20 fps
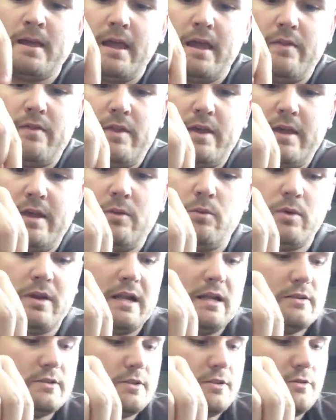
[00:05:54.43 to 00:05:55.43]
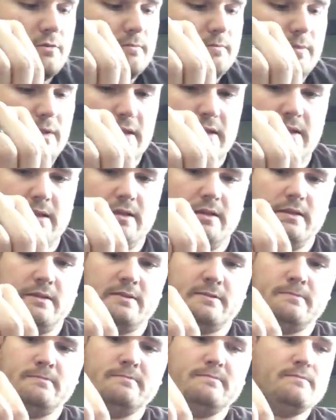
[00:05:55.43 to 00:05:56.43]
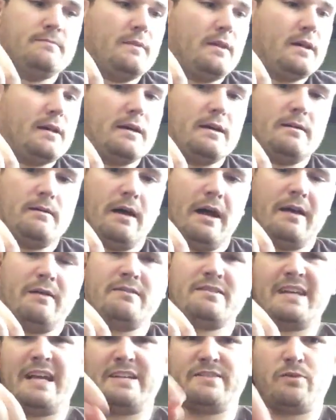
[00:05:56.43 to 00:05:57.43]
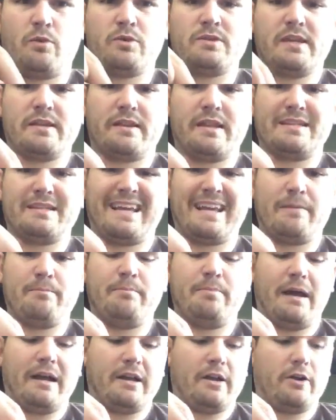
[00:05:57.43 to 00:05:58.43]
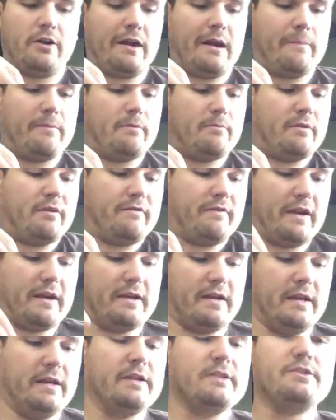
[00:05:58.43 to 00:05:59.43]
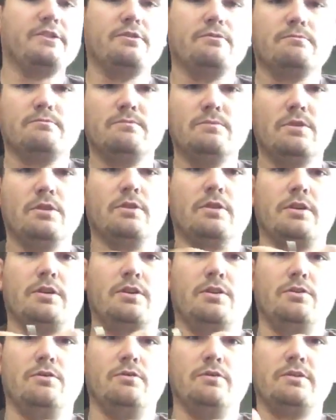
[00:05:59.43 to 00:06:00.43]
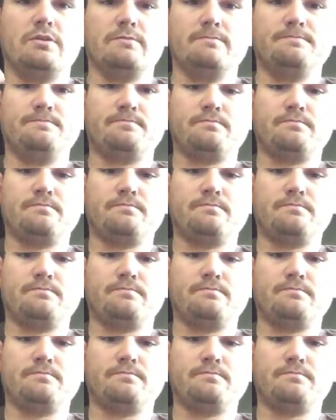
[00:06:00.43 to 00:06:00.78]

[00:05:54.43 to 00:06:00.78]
And then what I'll do is uh, on size 4s like this, I can, I can grab them, but if I needed to, you can use